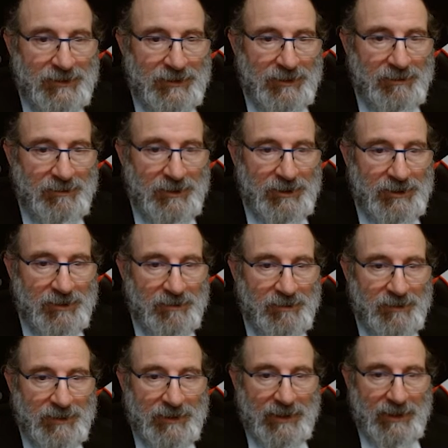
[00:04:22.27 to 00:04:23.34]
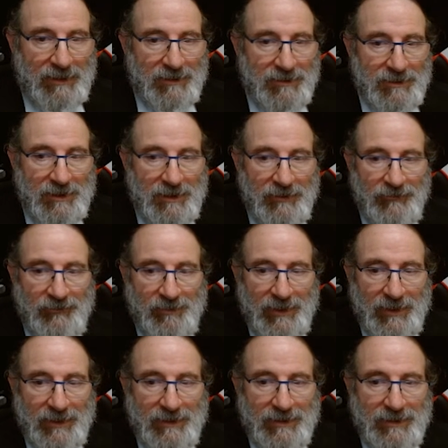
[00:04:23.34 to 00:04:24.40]
The bishop cannot give
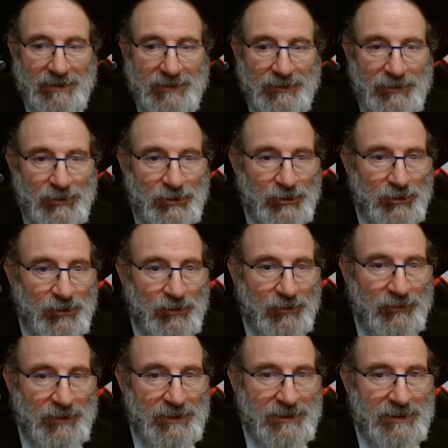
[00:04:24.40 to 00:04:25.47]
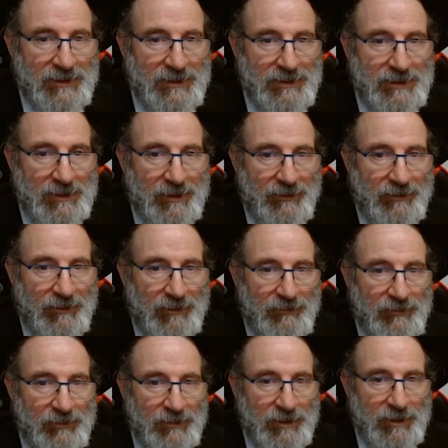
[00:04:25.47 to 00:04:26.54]
mate. So this is the
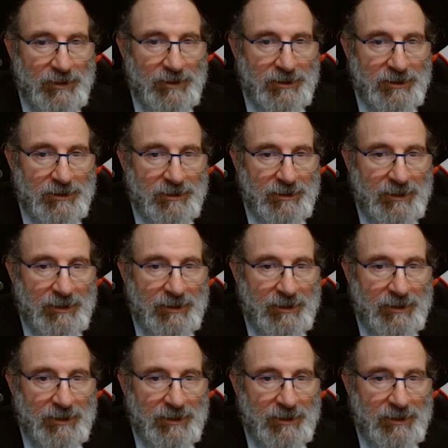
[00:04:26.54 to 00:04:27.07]
refutation.